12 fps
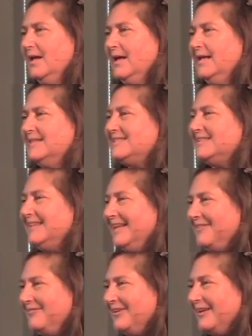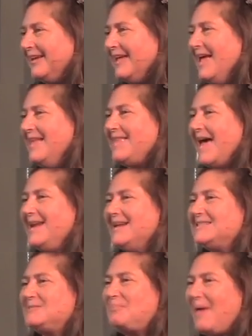It's living that
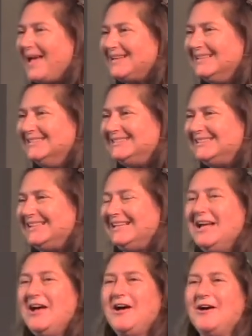expectancy